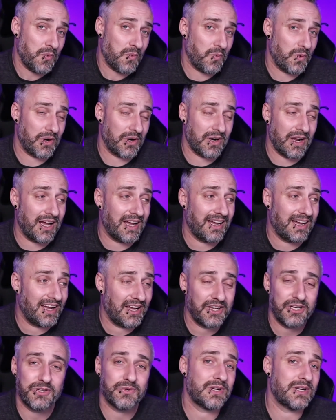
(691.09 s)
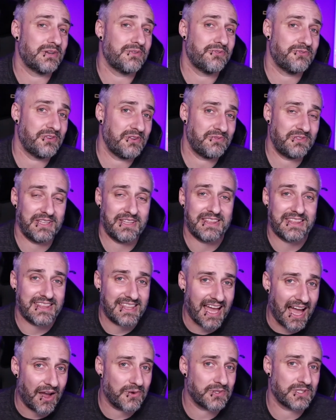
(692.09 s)
where
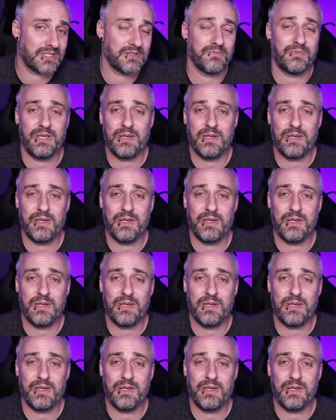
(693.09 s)
150,000